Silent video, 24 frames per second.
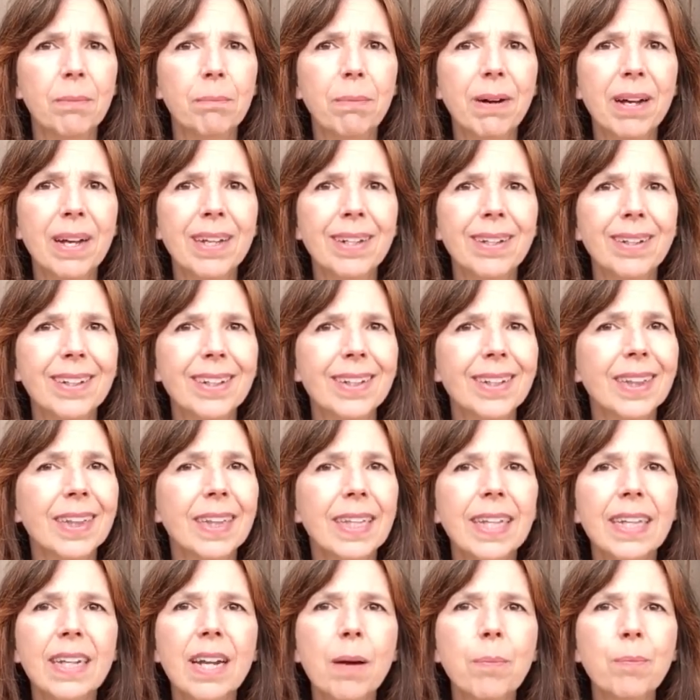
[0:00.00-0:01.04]
but it
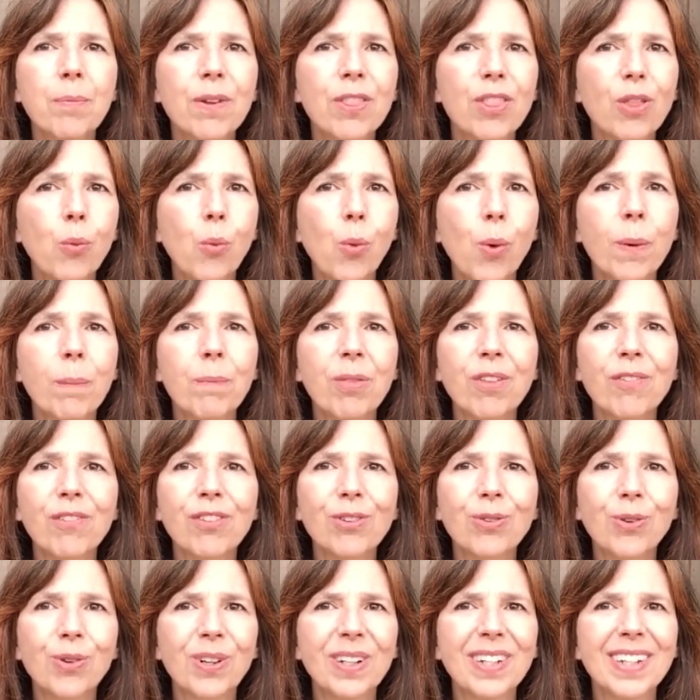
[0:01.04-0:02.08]
lit up with the warmth of
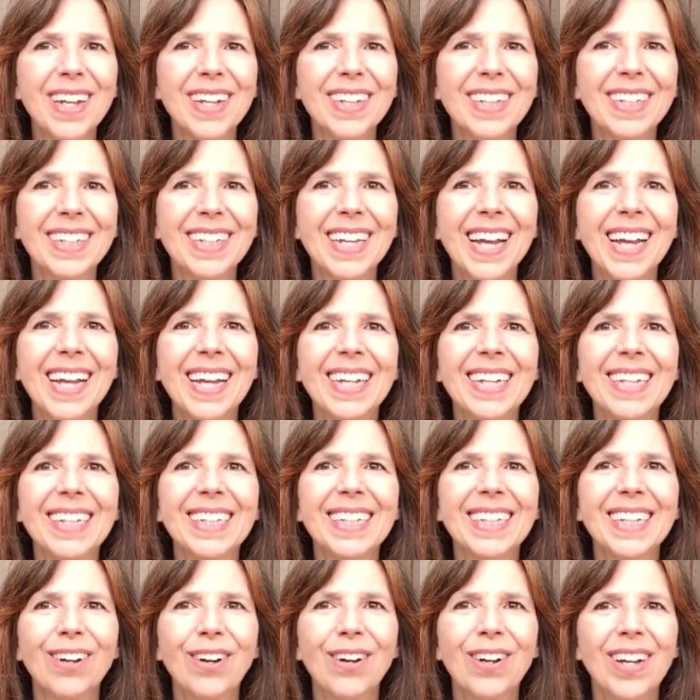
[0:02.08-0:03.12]
storytelling
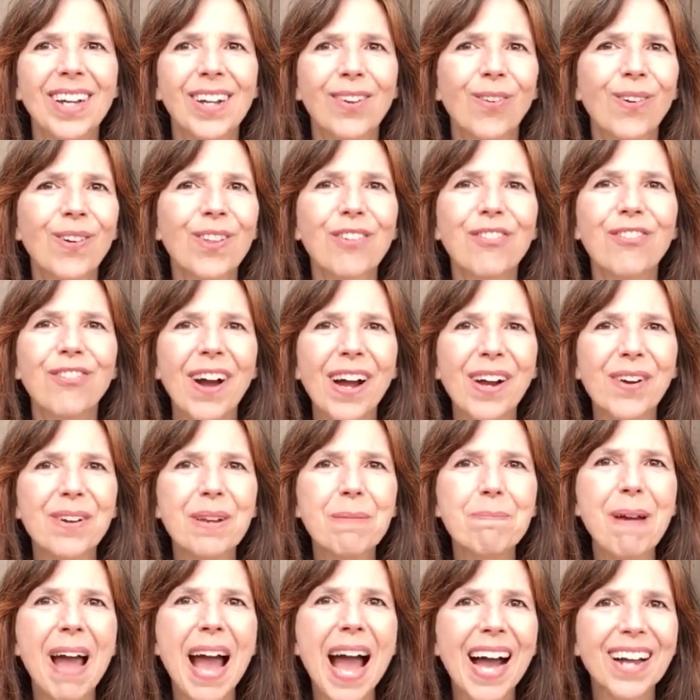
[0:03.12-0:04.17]
nights or the
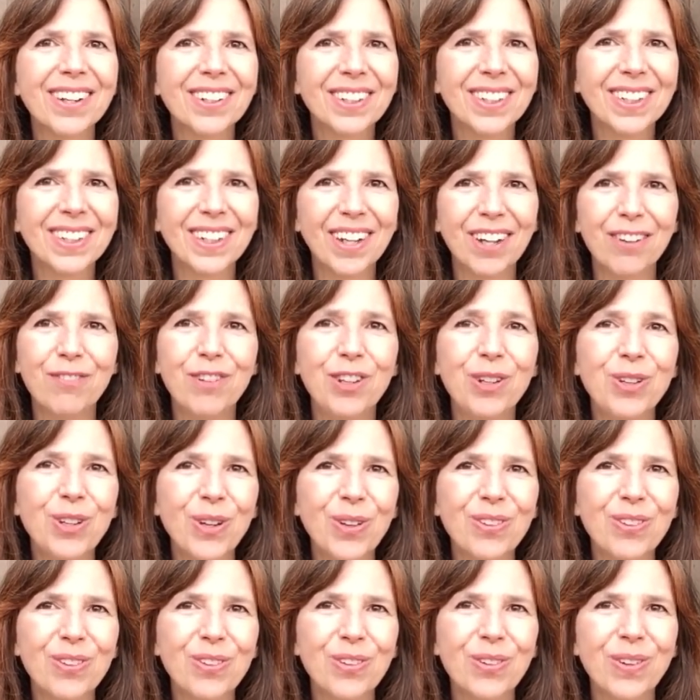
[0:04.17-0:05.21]
fiery passion of new
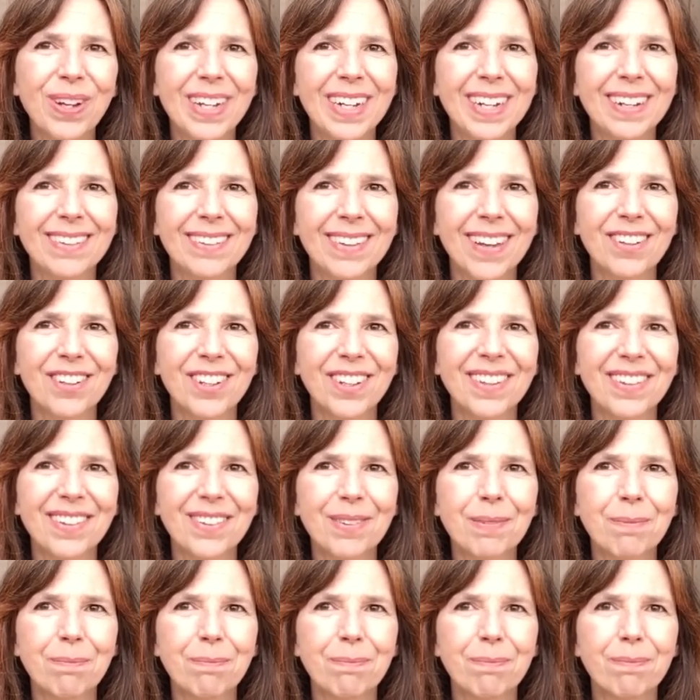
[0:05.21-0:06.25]
docent training
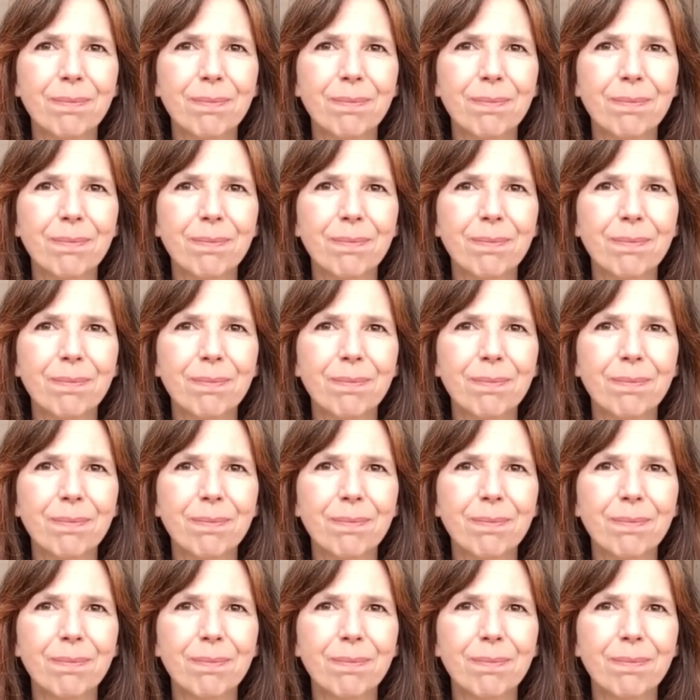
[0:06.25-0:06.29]
sessions.